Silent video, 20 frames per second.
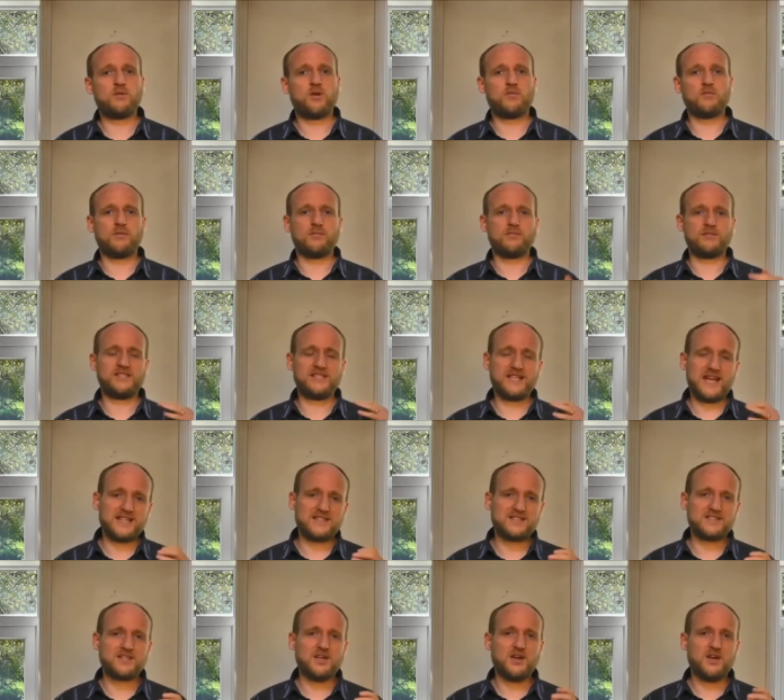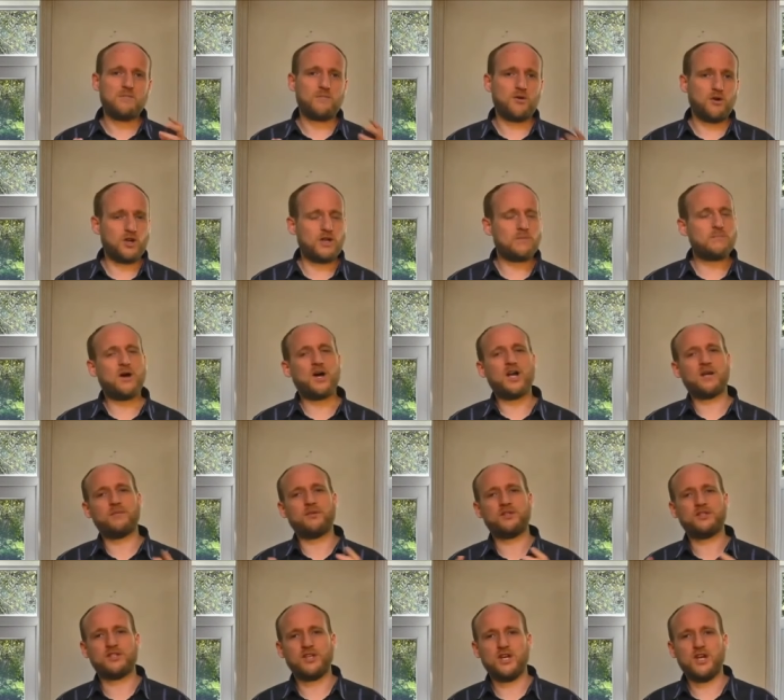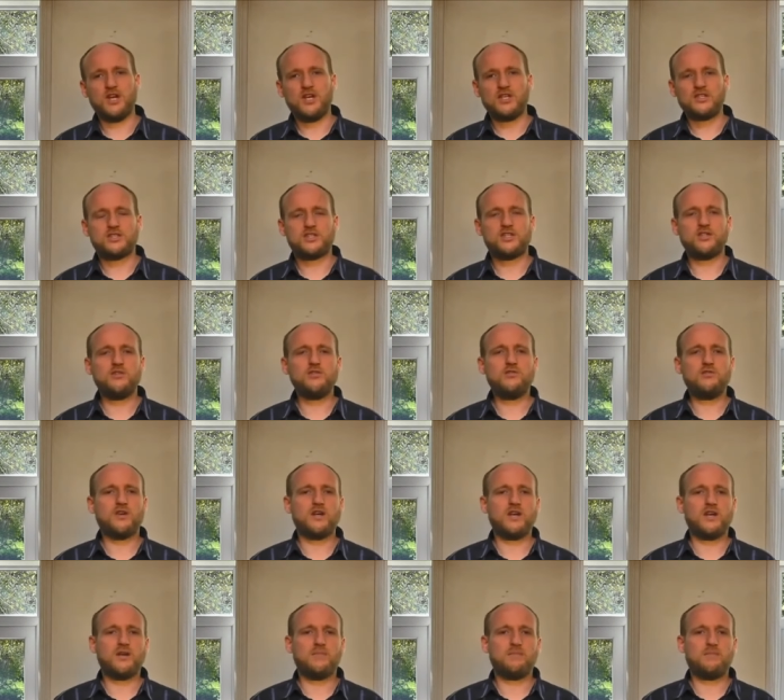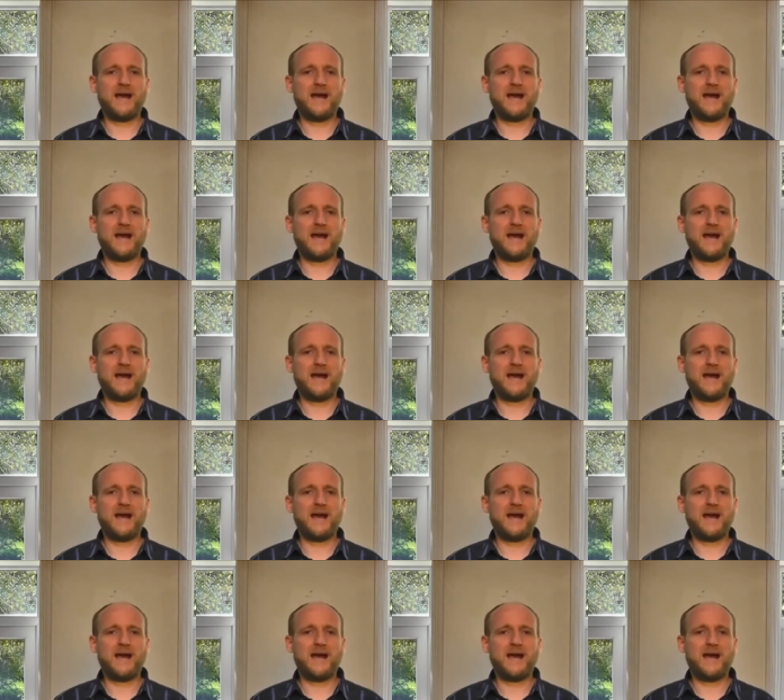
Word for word: the problem, sends Paul and Barnabas to uh,